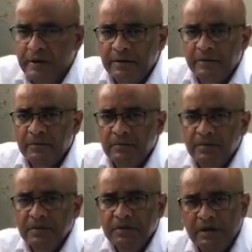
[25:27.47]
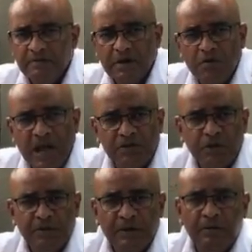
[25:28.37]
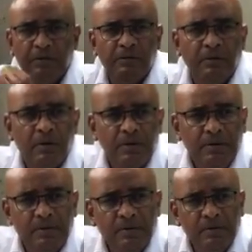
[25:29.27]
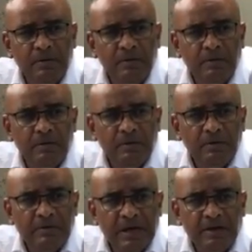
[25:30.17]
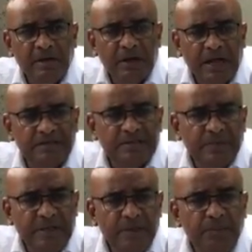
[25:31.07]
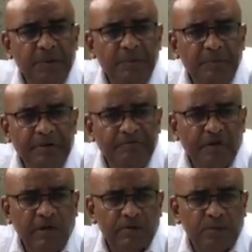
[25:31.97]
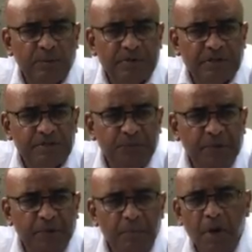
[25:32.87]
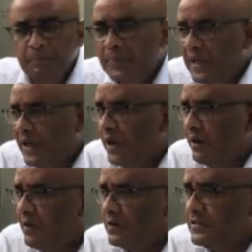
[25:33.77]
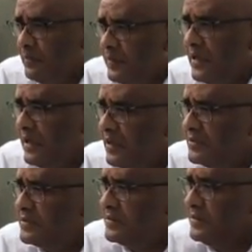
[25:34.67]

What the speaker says: you know, of a crash on the road, then it had to be the PPP fault. We put a speed bump there or something else.